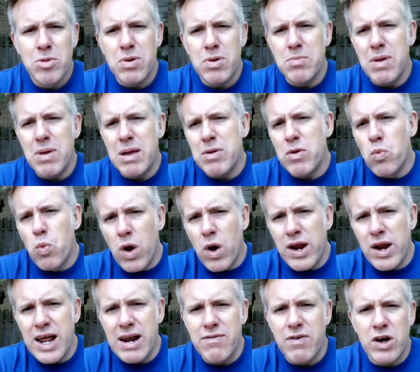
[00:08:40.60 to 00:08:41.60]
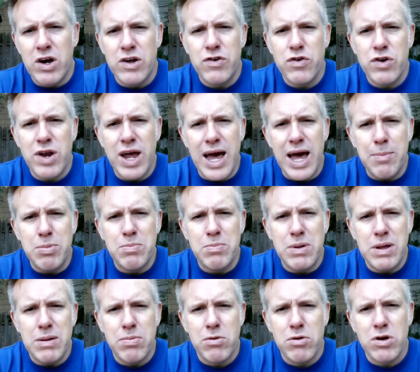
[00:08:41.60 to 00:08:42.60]
But maybe one out of a hundred happy
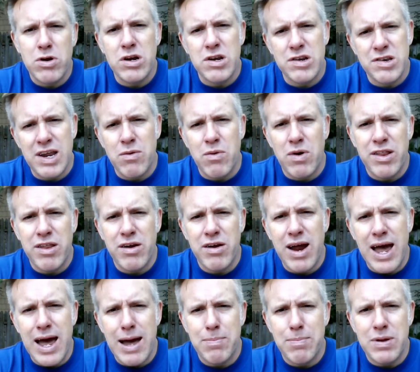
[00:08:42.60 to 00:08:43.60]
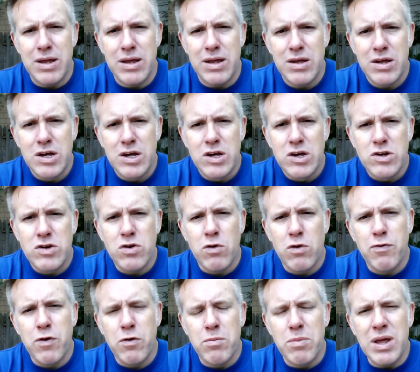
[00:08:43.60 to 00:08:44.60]
people are going to say why they're happy.
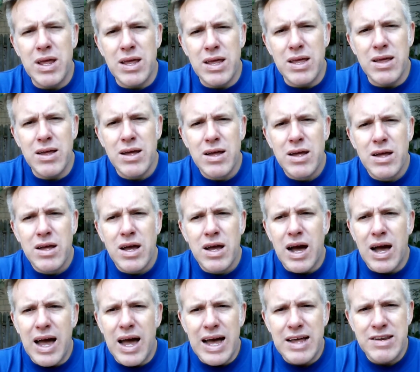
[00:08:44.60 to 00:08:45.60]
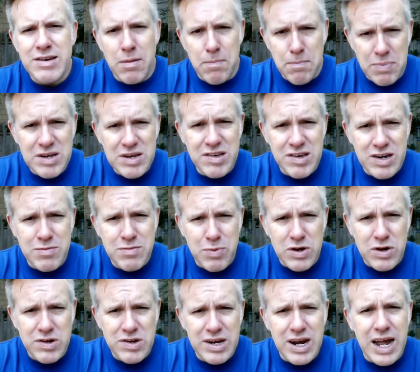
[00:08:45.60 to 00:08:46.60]
So for me, as a business
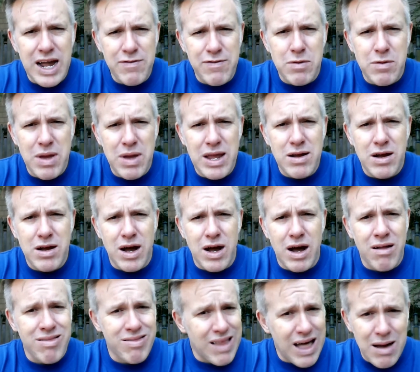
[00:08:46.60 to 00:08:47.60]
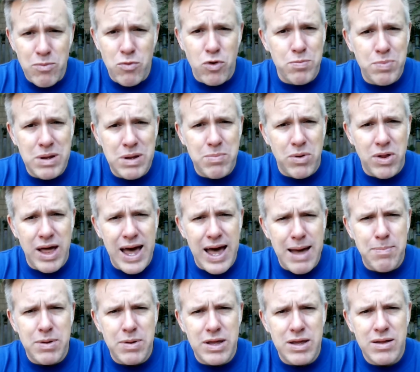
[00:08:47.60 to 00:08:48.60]
person, I have to make a lot more people
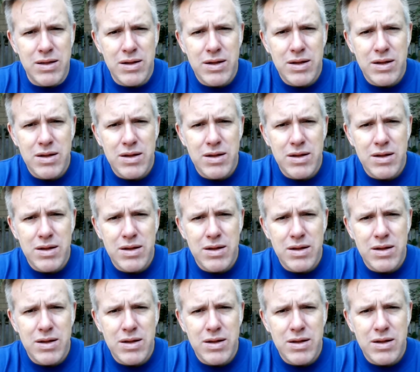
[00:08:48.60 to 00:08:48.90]
happy